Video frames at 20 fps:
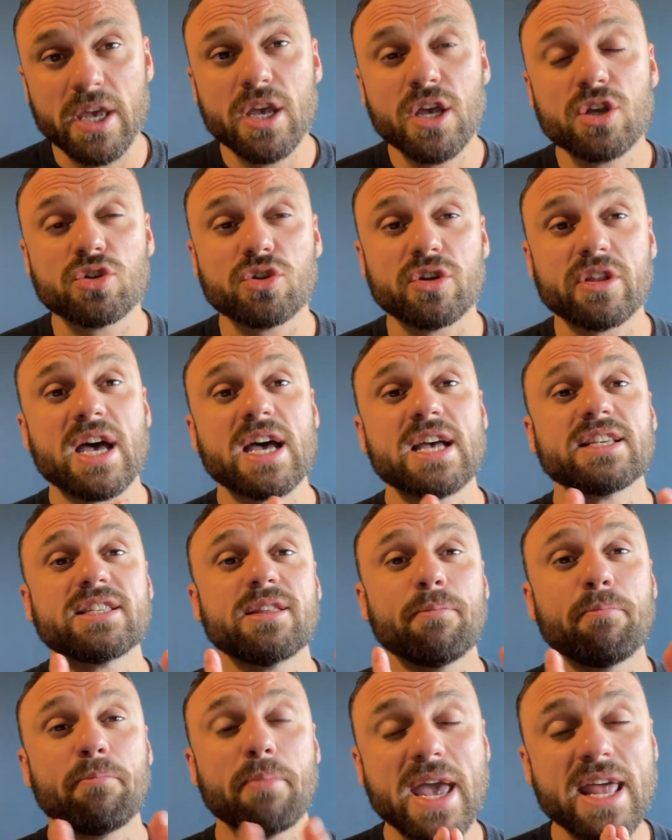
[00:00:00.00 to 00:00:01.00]
So that is
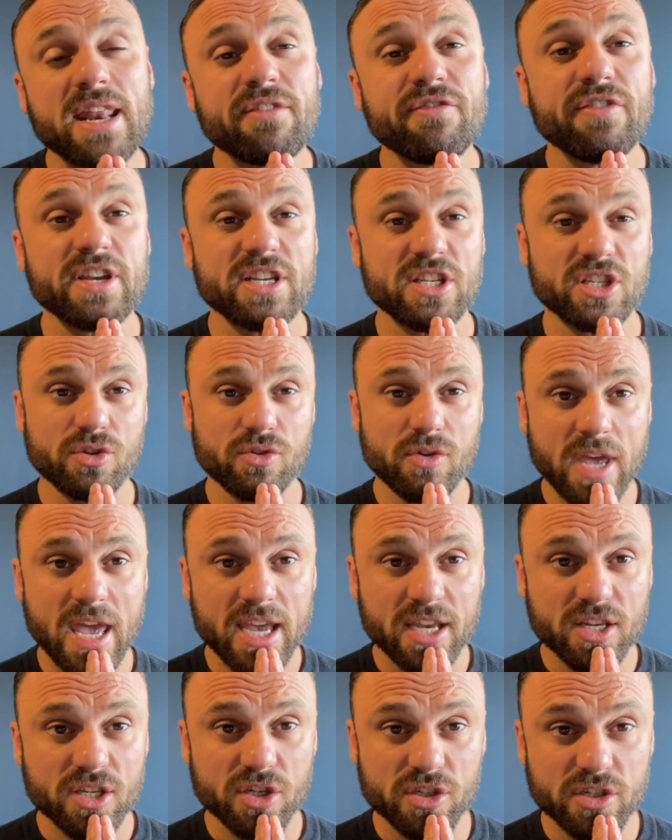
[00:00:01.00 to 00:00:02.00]
the benefits to
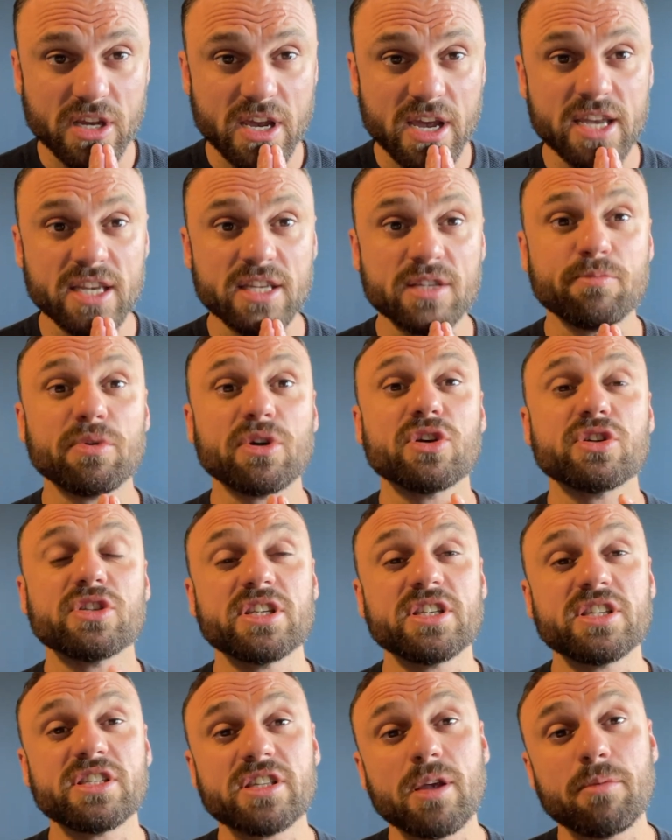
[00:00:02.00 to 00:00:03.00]
exercise, because
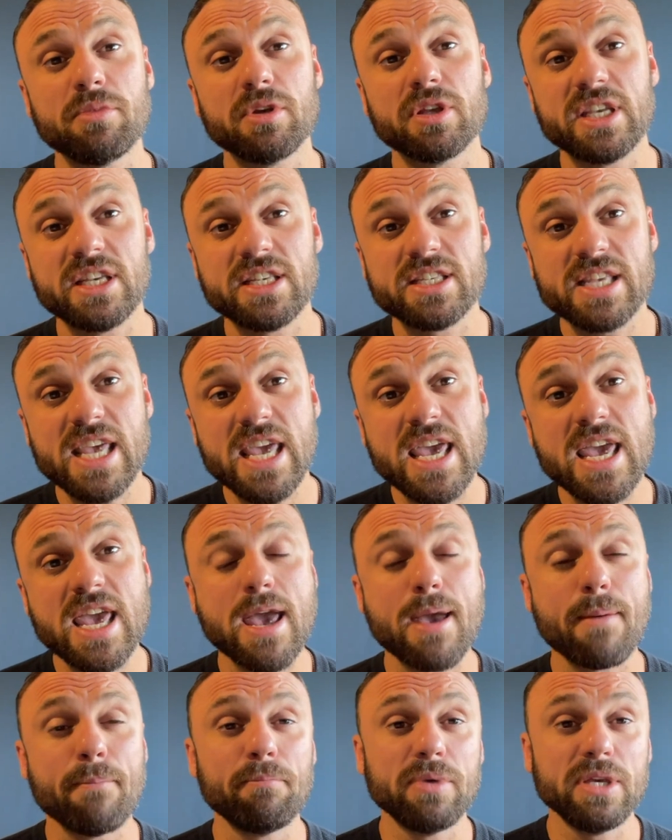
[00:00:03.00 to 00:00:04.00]
it stimulates
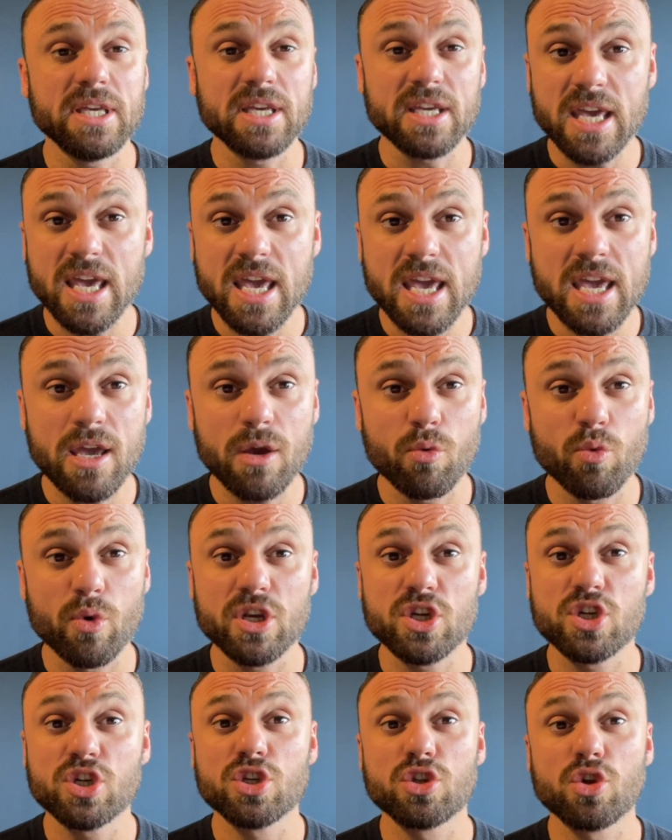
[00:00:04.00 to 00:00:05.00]
AMPK,
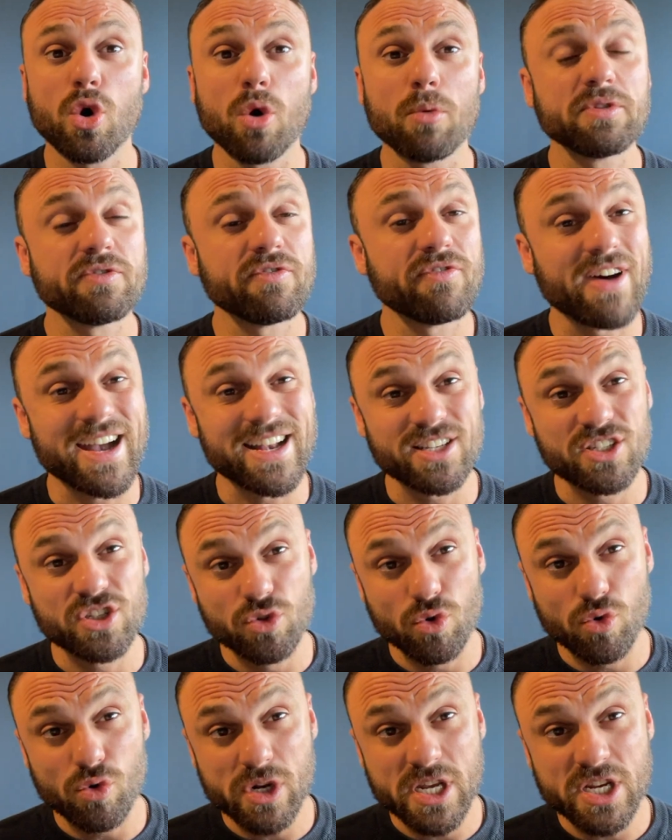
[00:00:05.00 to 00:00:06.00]
which stops fat
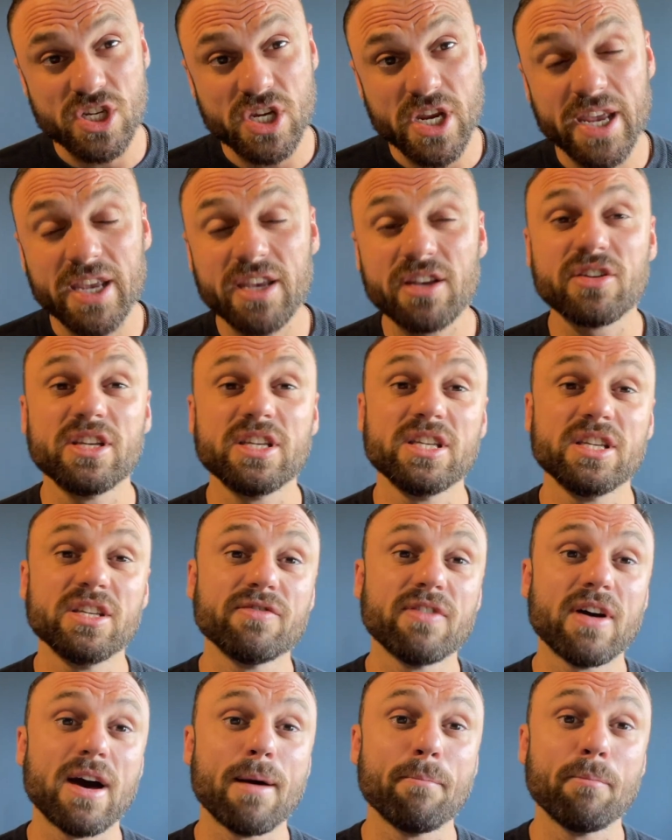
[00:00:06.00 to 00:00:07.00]
storage, increases
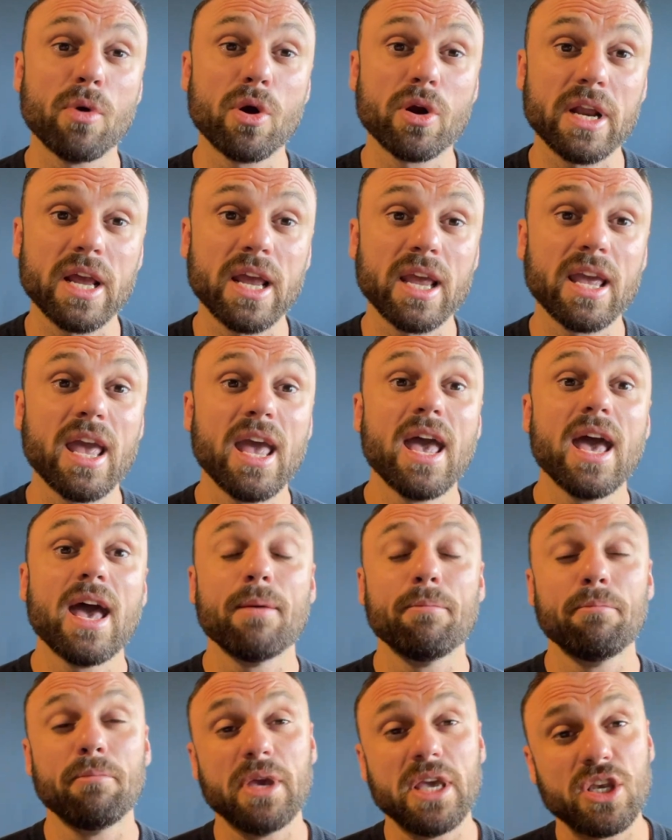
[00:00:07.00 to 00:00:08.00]
fat burning,
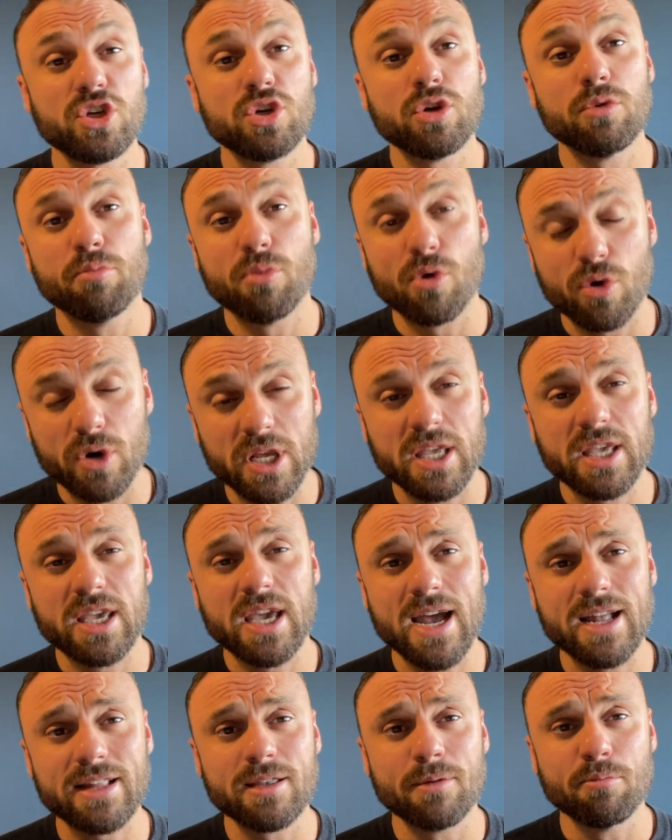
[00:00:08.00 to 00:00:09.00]
and makes your body
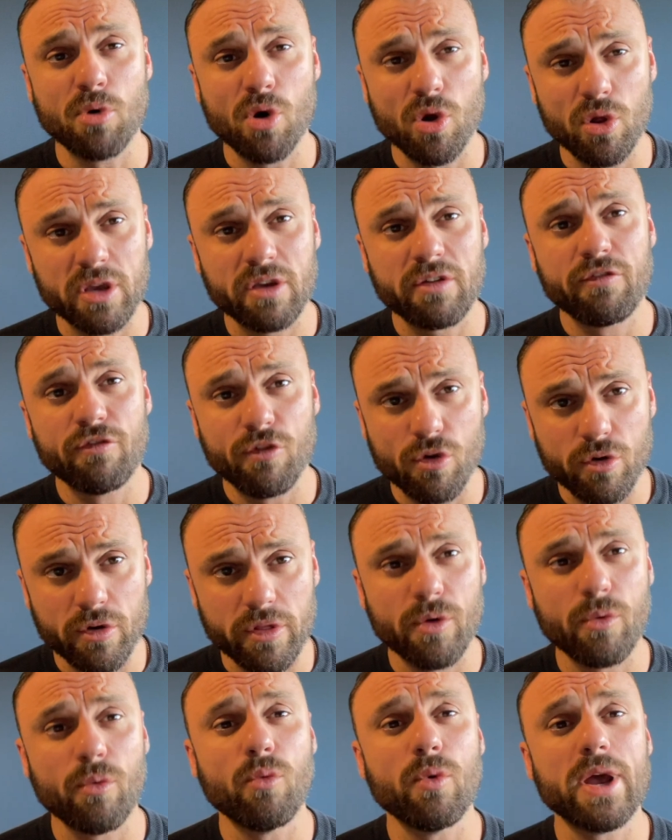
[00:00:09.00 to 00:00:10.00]
catabolic for
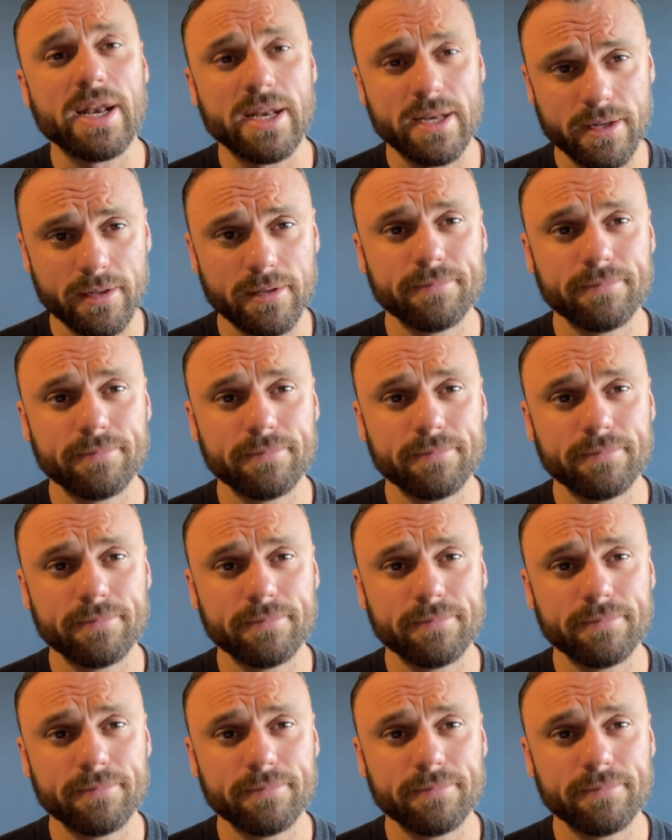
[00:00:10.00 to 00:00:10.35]
the win.